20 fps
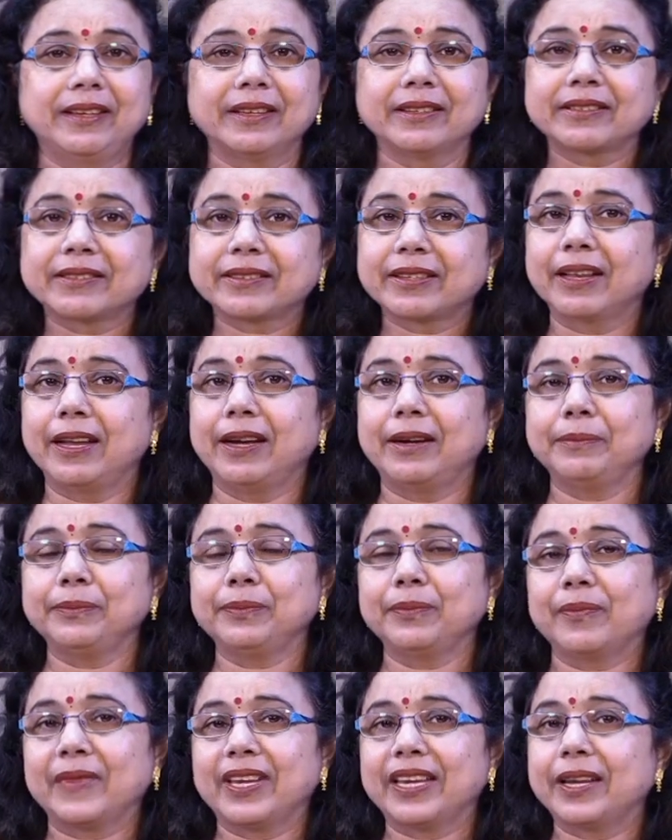
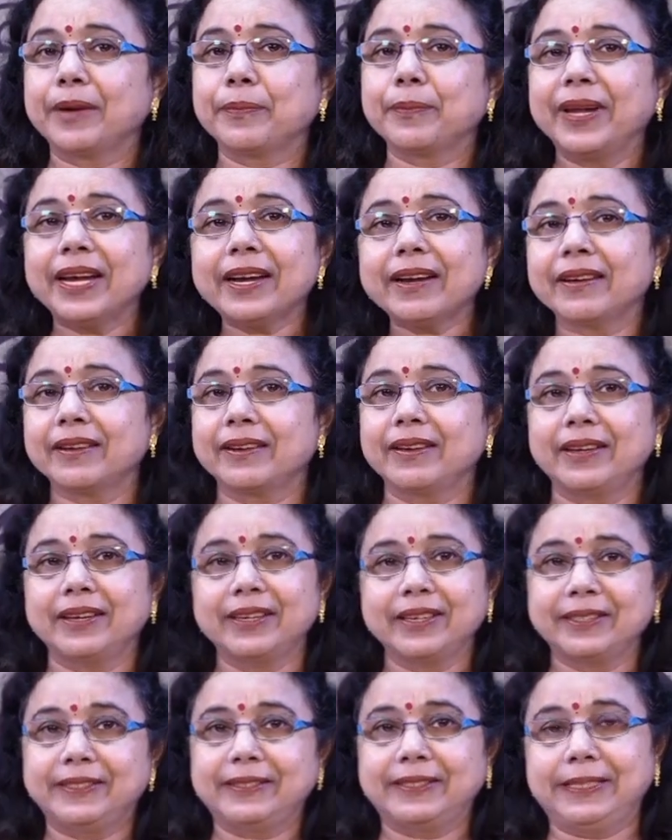slum in a big
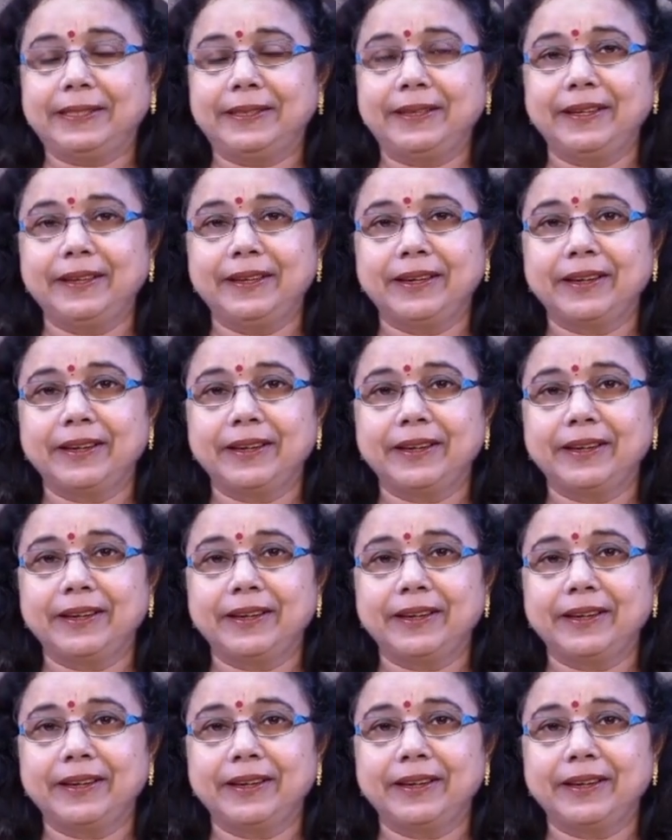city.